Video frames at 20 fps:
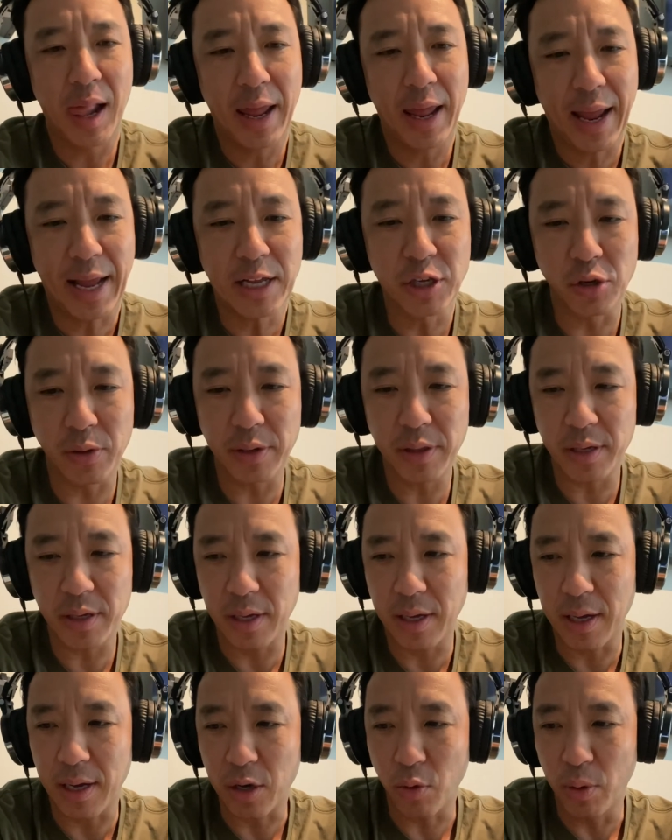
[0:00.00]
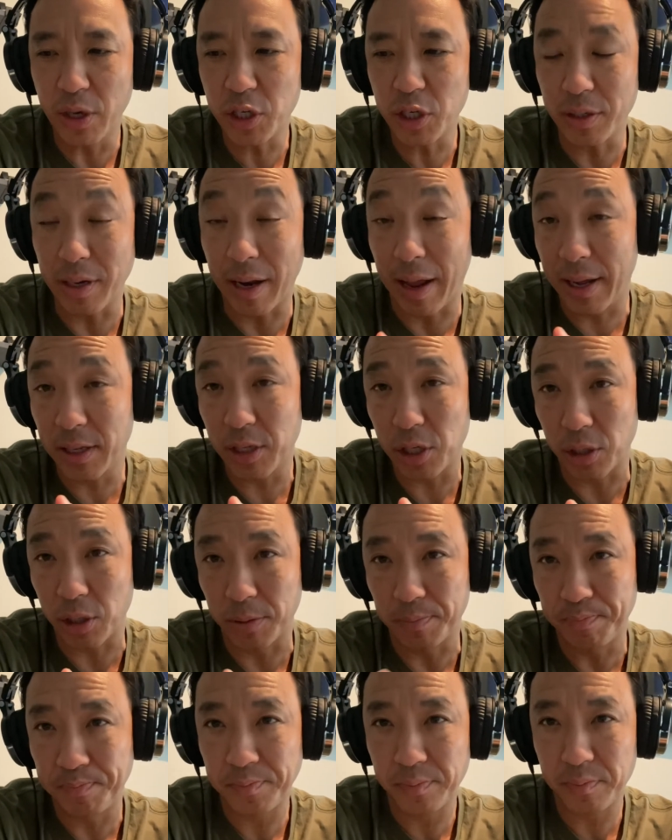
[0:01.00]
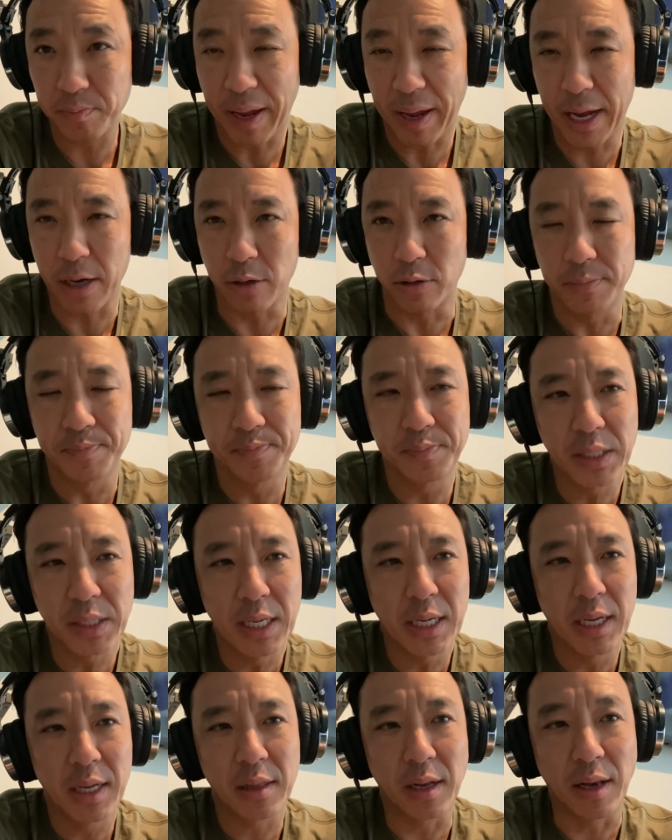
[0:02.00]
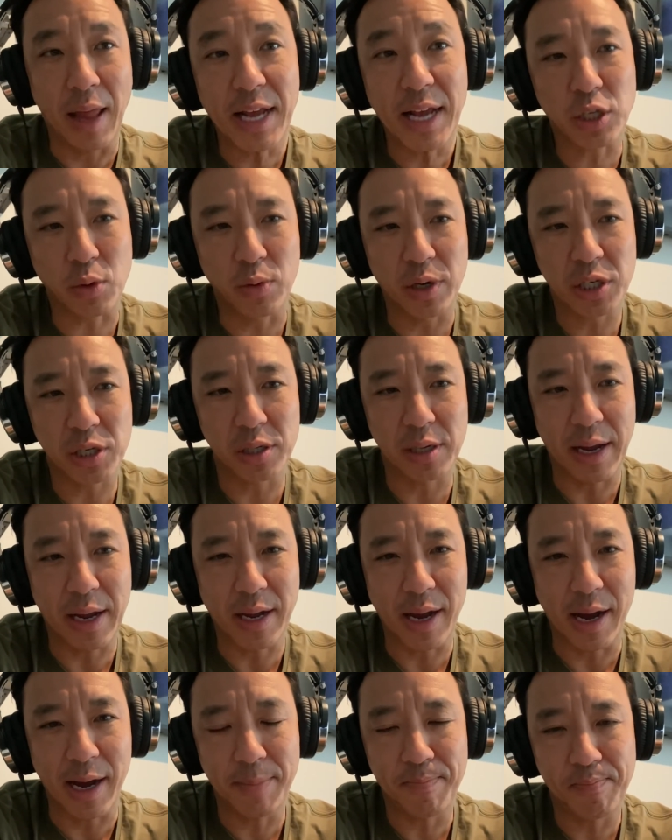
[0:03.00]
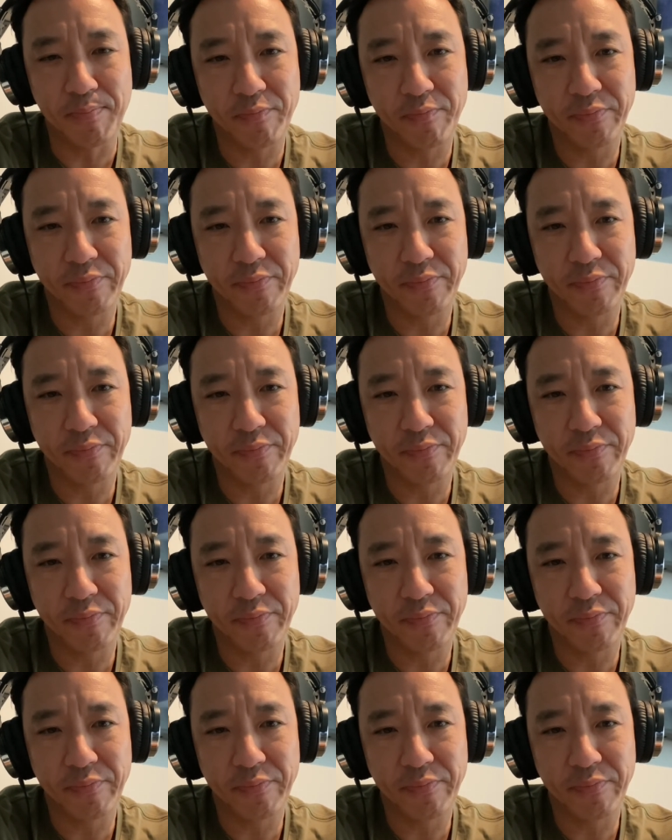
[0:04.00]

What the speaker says: And during the question and answer panel, the last question I got,